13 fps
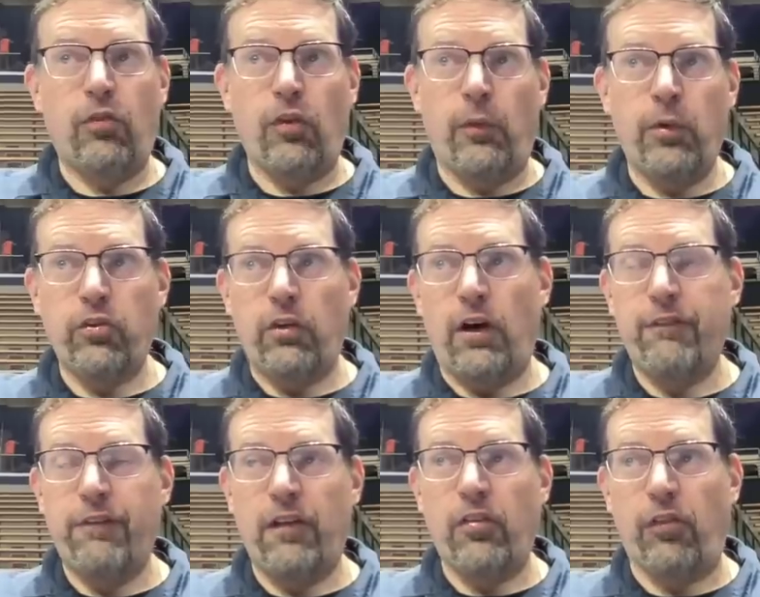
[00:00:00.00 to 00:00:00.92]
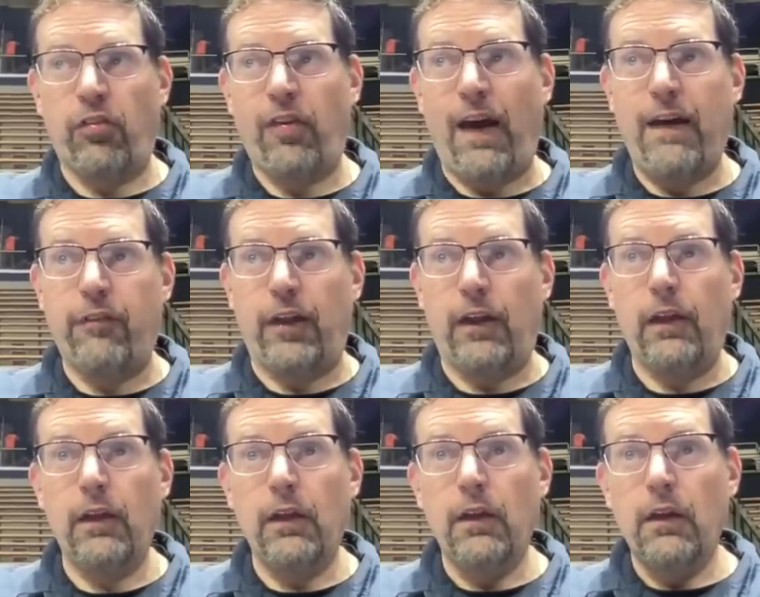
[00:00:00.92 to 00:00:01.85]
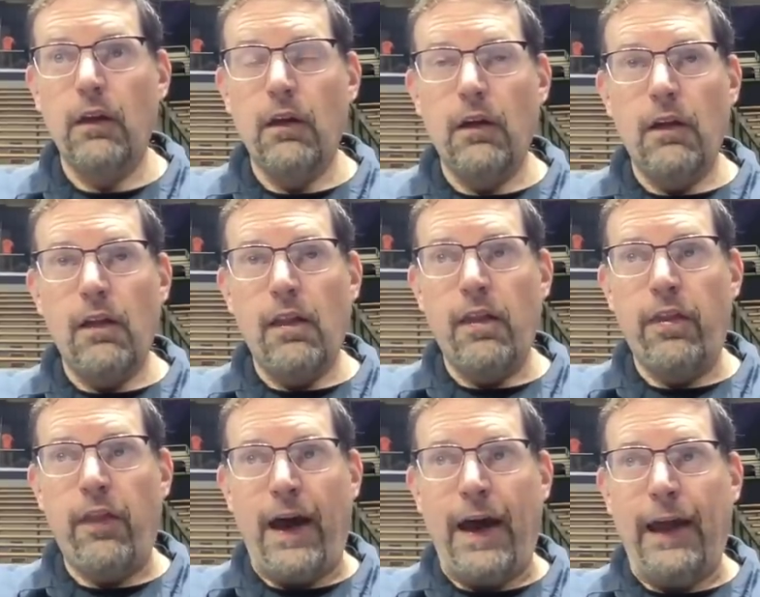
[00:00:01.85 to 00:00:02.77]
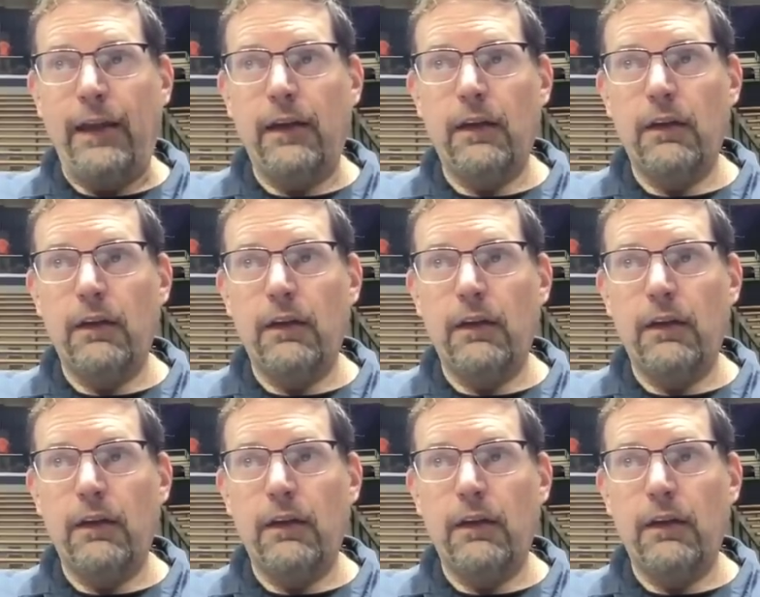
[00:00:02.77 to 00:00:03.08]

so much offensive savvy that